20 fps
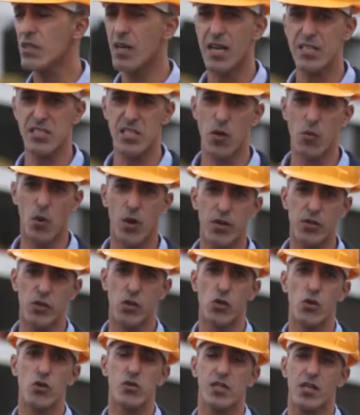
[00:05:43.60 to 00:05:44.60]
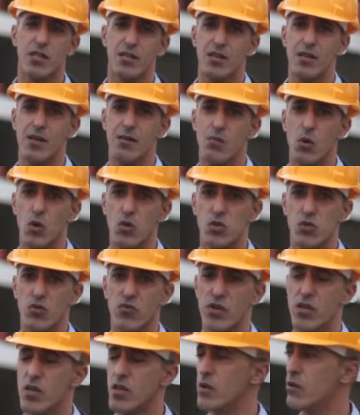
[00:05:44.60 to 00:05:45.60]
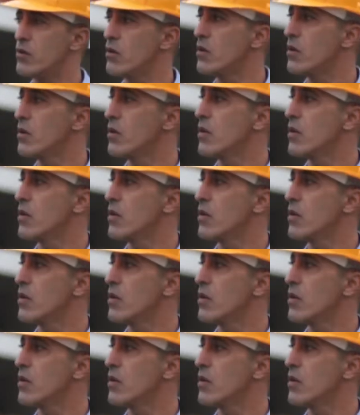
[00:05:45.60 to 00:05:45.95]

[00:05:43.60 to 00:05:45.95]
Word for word: as they wanted to use it uh, most of the year